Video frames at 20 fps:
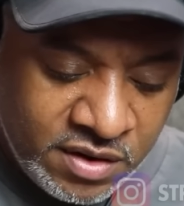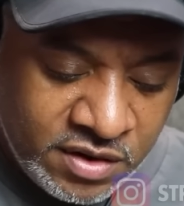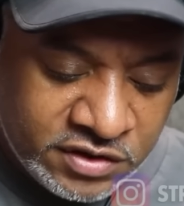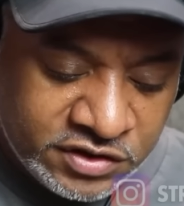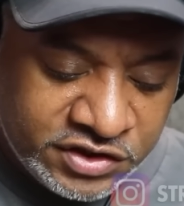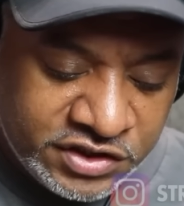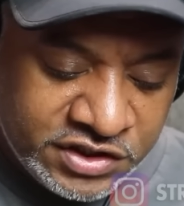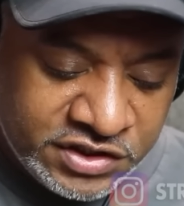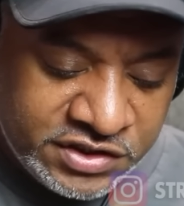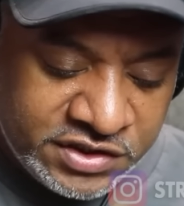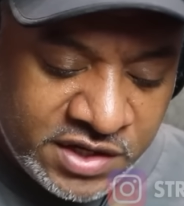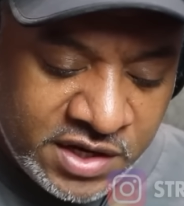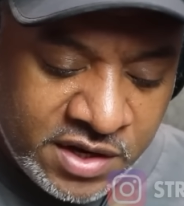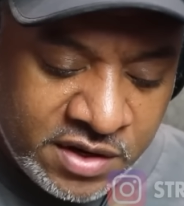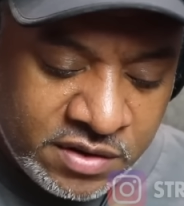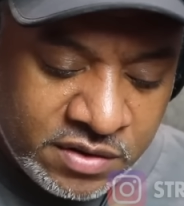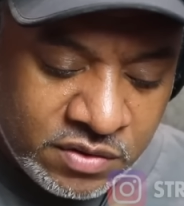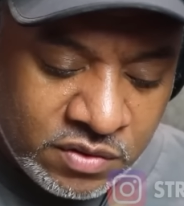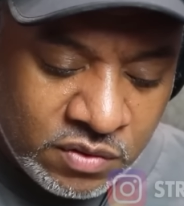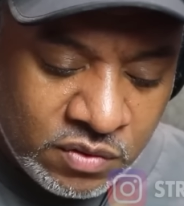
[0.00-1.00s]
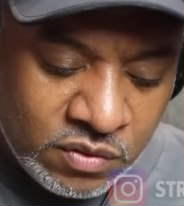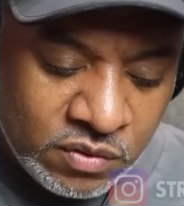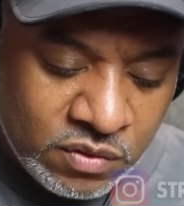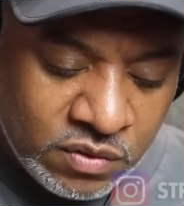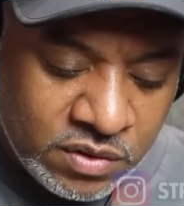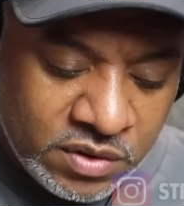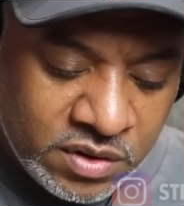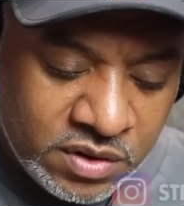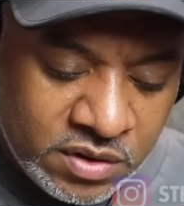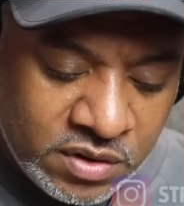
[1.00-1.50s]
She said
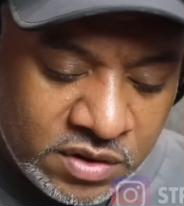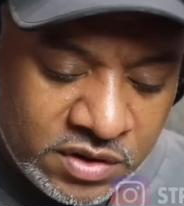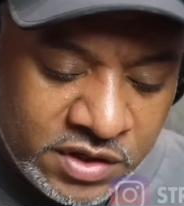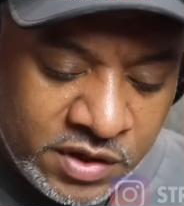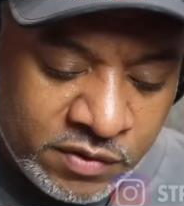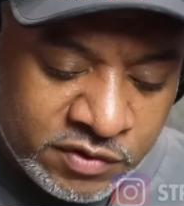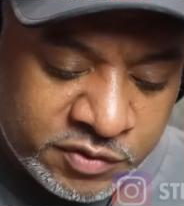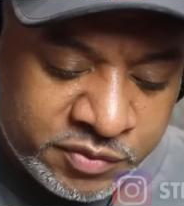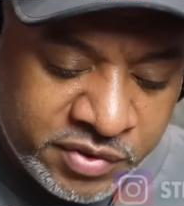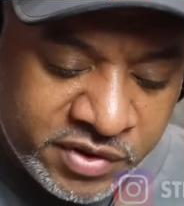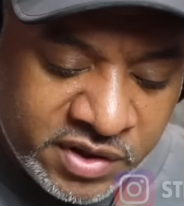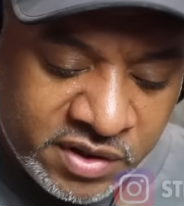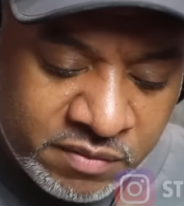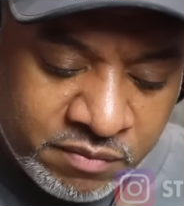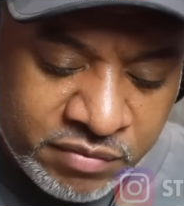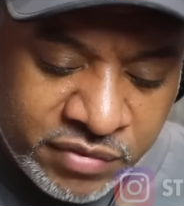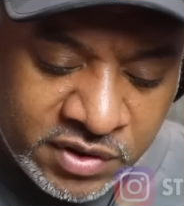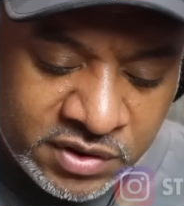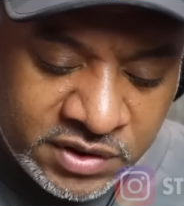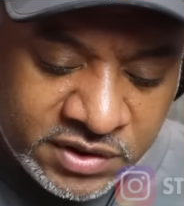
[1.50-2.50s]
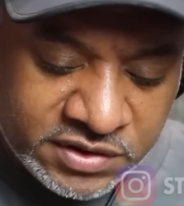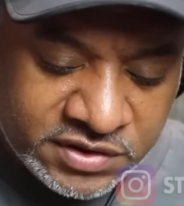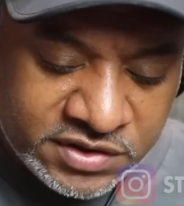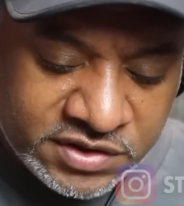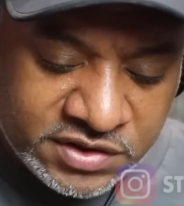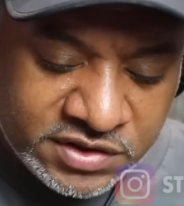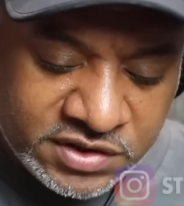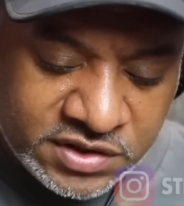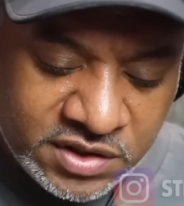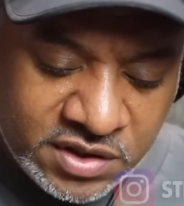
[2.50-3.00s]
he was putting
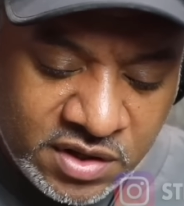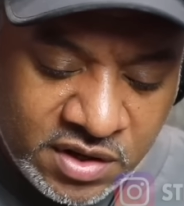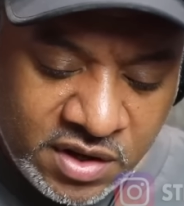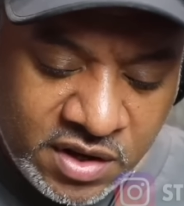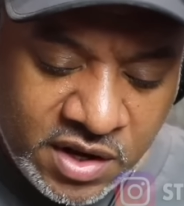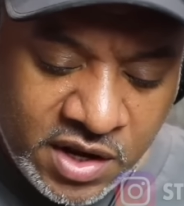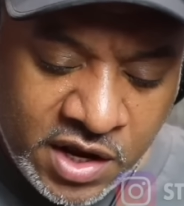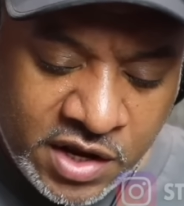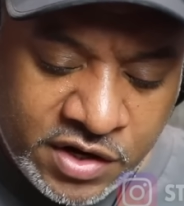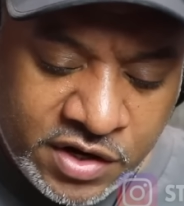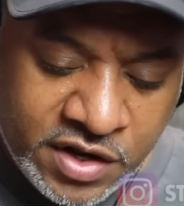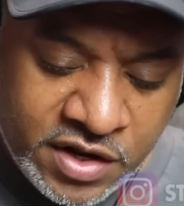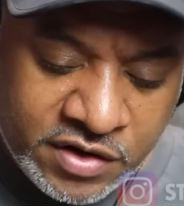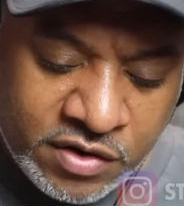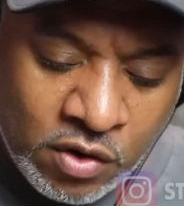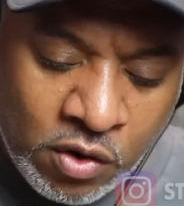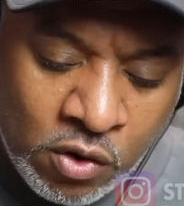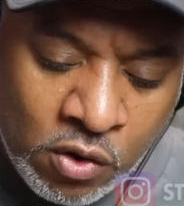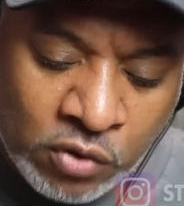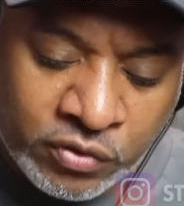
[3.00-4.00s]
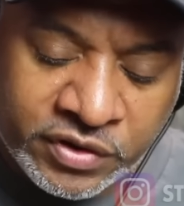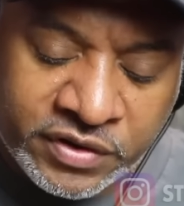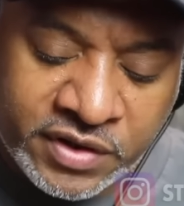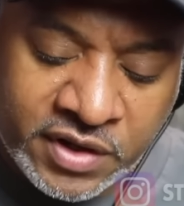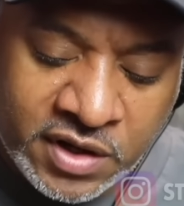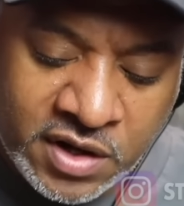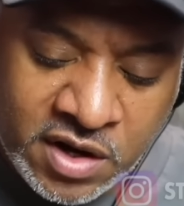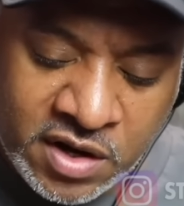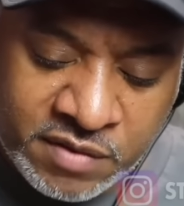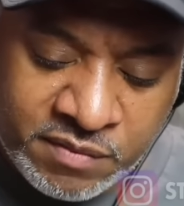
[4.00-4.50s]
bullets and then holding
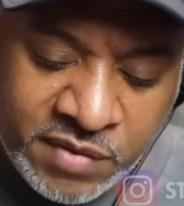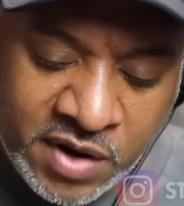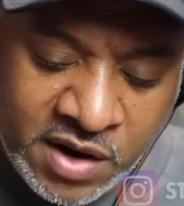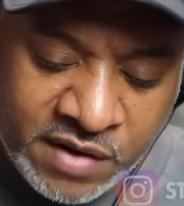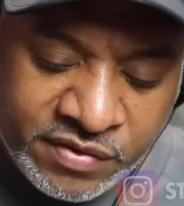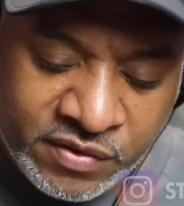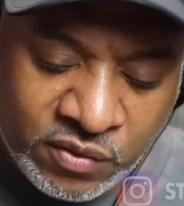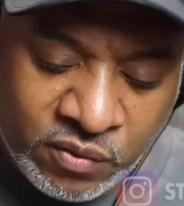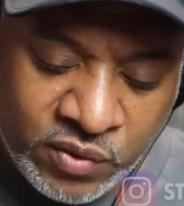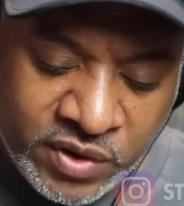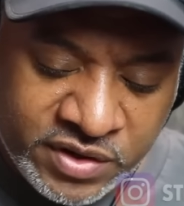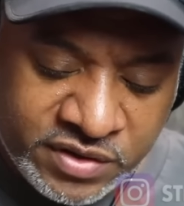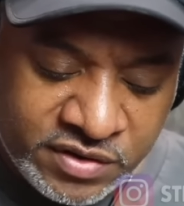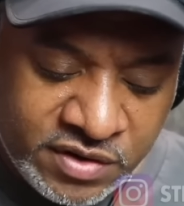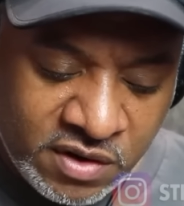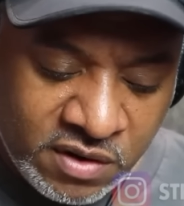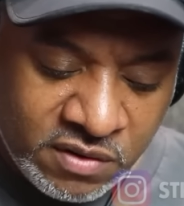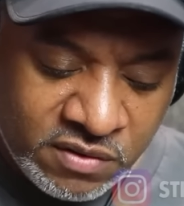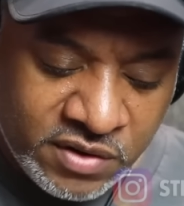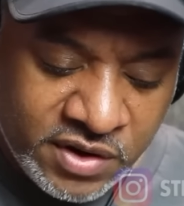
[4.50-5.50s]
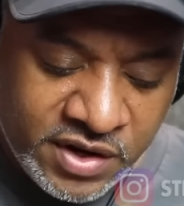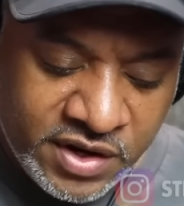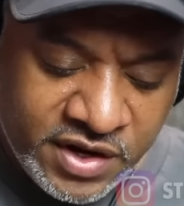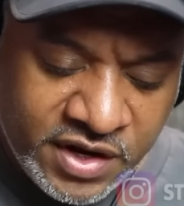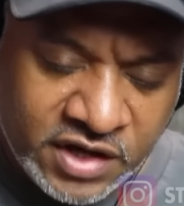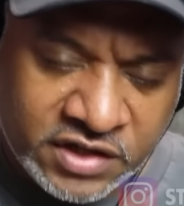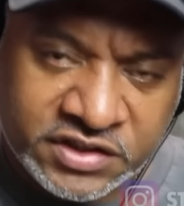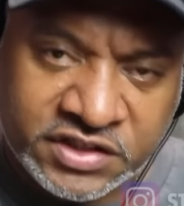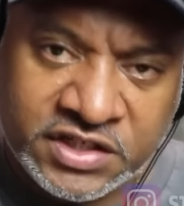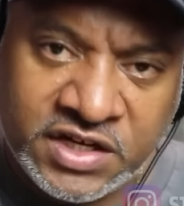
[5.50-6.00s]
the gun by the window.
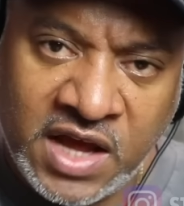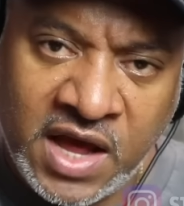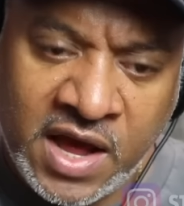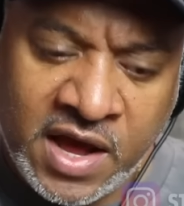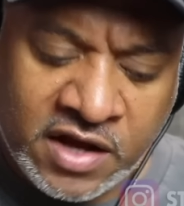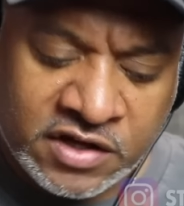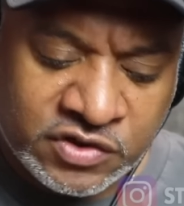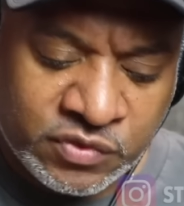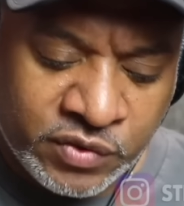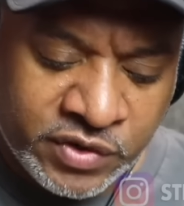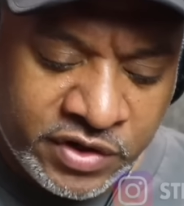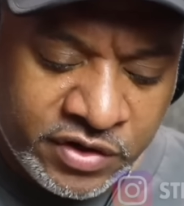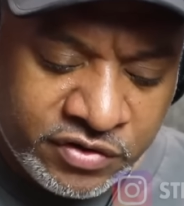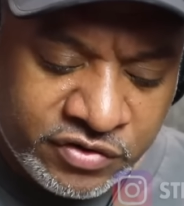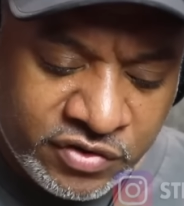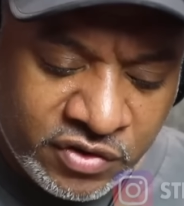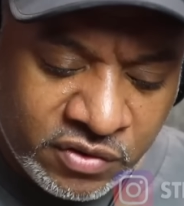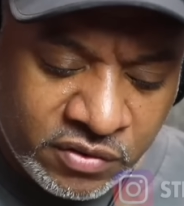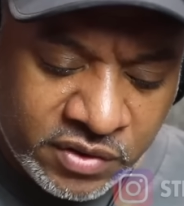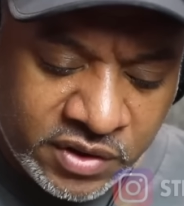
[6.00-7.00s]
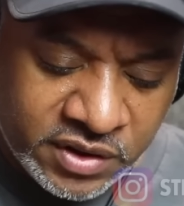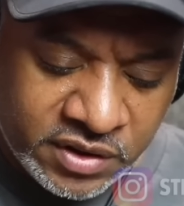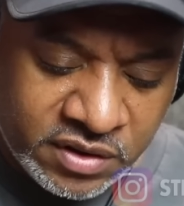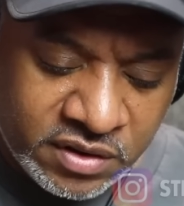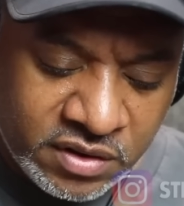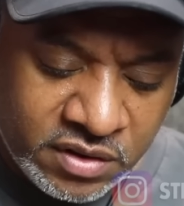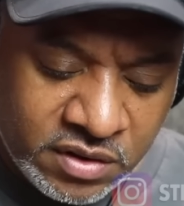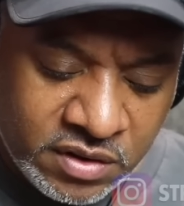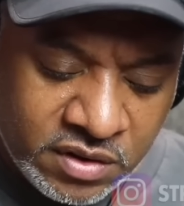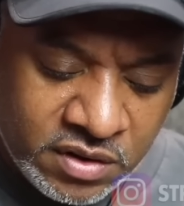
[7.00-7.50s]
And she asked, what are you doing?
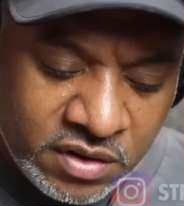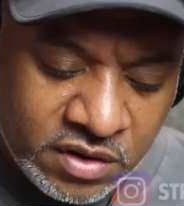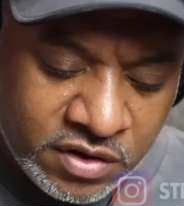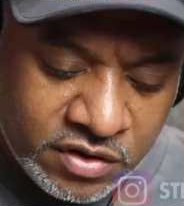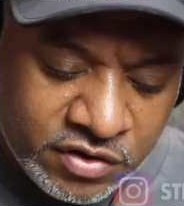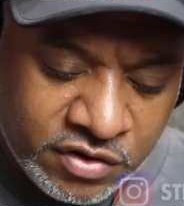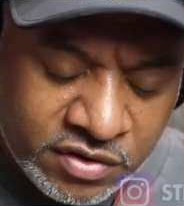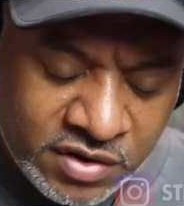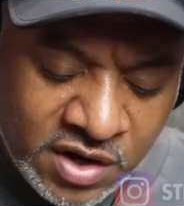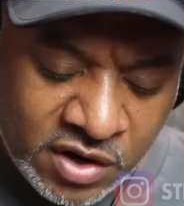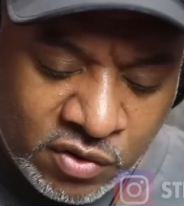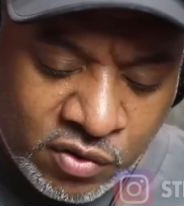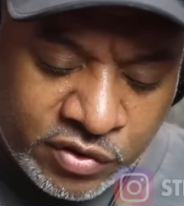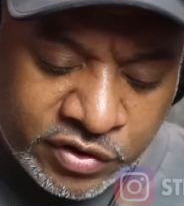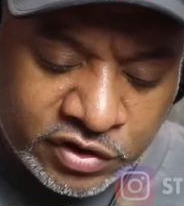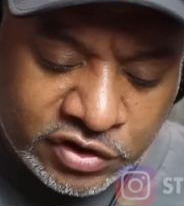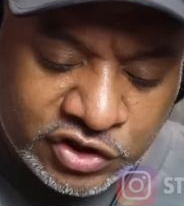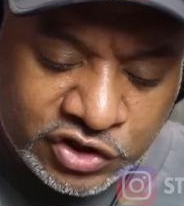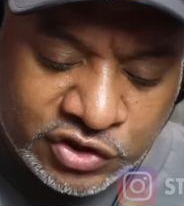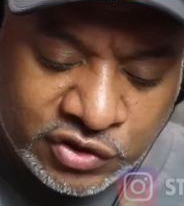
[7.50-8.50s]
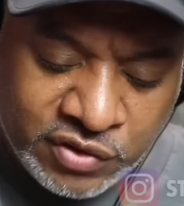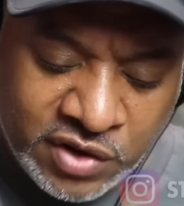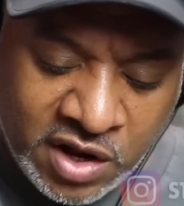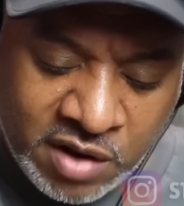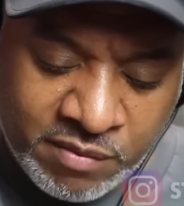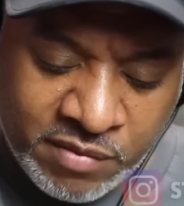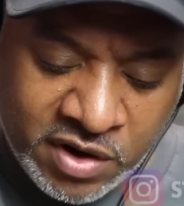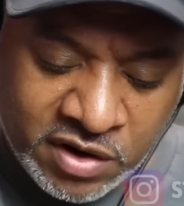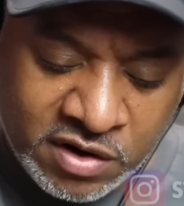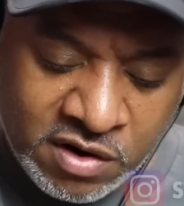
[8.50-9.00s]
You're not going to shoot
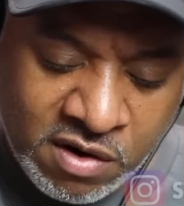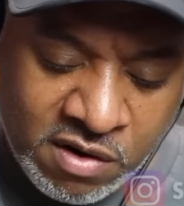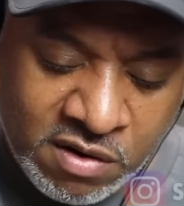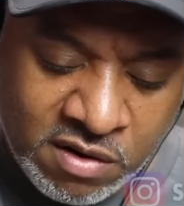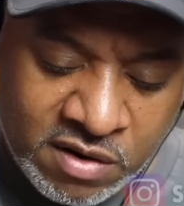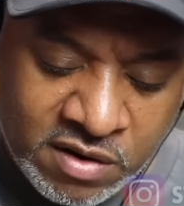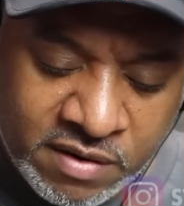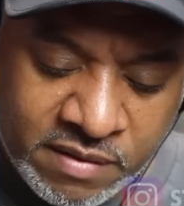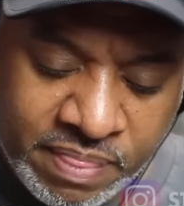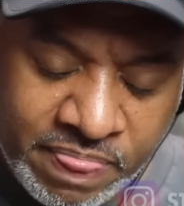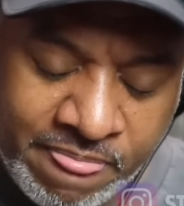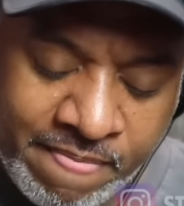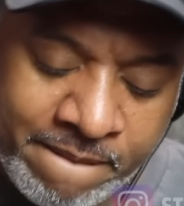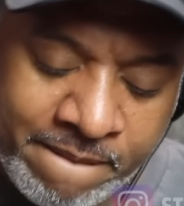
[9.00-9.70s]
out my car.